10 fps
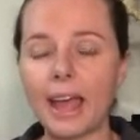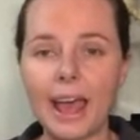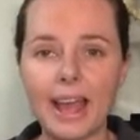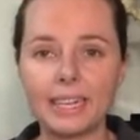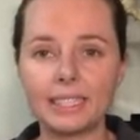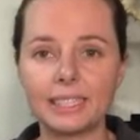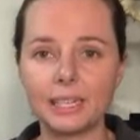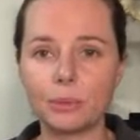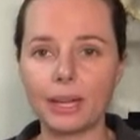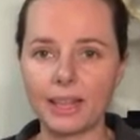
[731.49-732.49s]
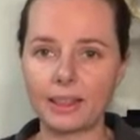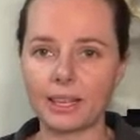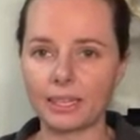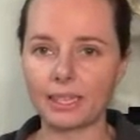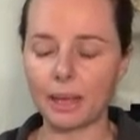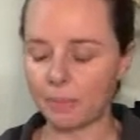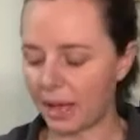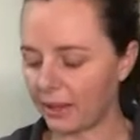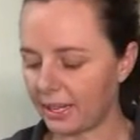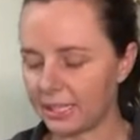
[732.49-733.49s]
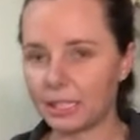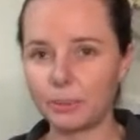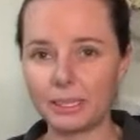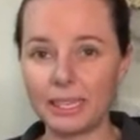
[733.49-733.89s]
and see what he thinks about these clippers.